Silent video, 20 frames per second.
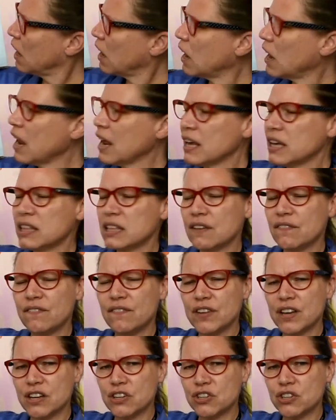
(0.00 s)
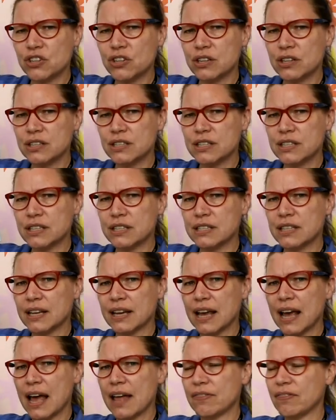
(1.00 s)
like the fish sees the
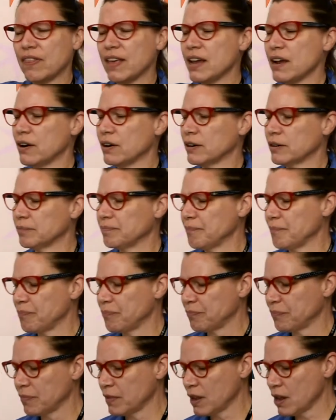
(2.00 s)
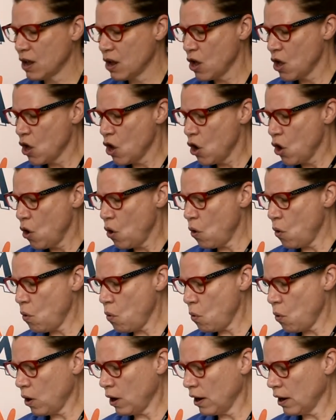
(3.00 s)
cat there.
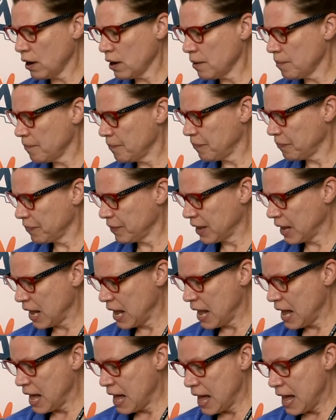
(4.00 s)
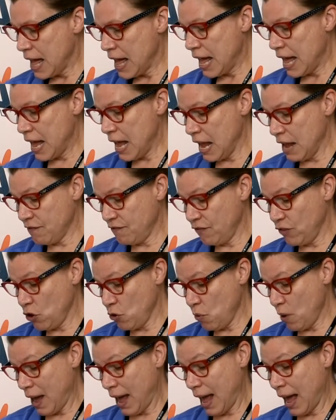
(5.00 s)
Or if
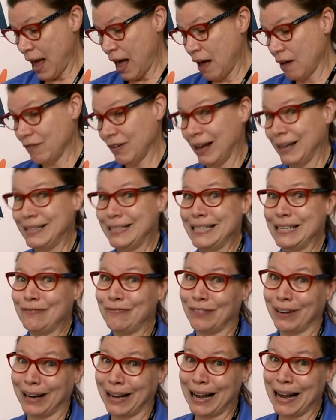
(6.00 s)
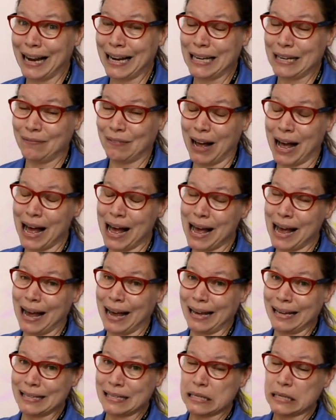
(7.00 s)
you have a different kind of
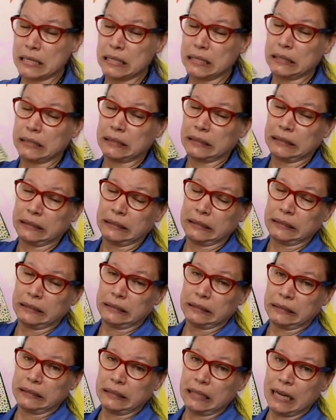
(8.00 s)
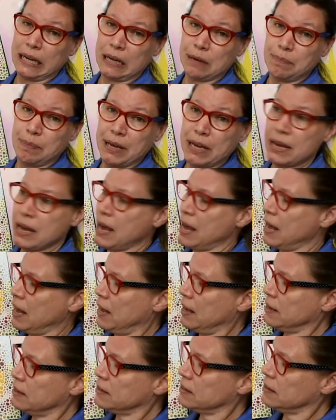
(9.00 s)
eyes, like a bee
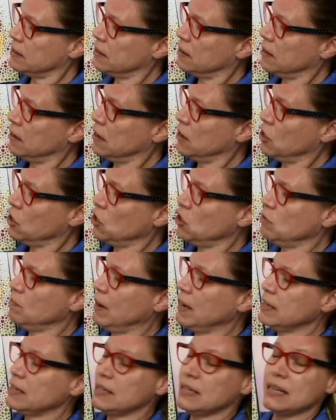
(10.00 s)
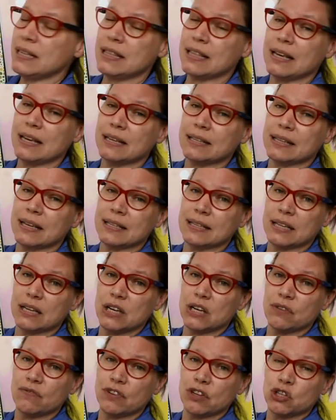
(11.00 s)
has, you might see things as
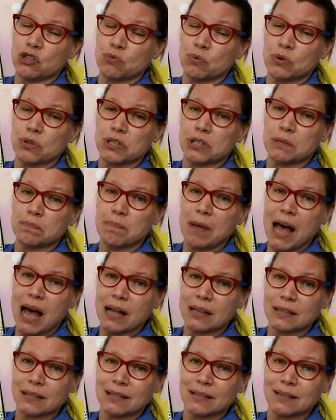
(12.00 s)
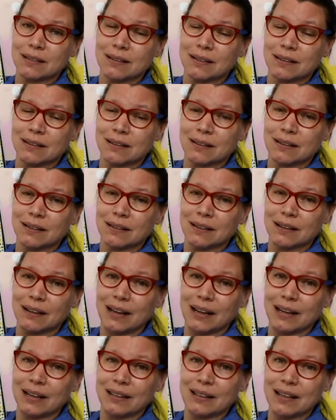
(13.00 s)
individual spots,
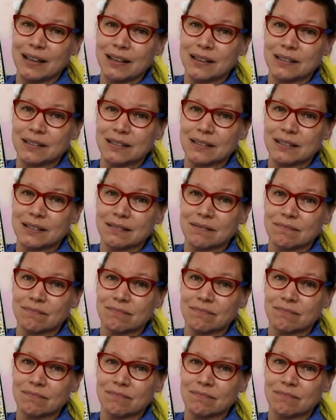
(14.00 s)
like this.